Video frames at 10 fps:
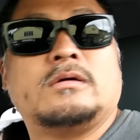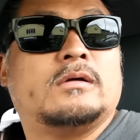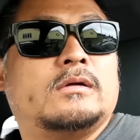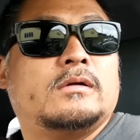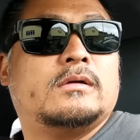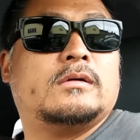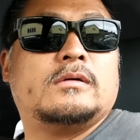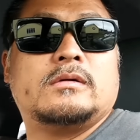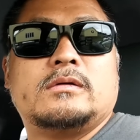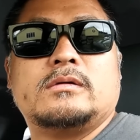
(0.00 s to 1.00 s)
for two
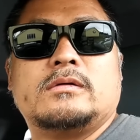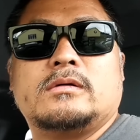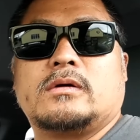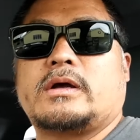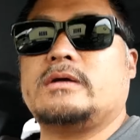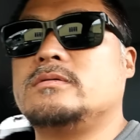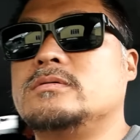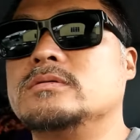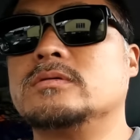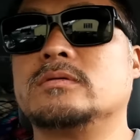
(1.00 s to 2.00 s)
nights. Okay.
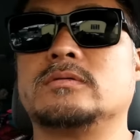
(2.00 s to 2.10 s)
That's eight.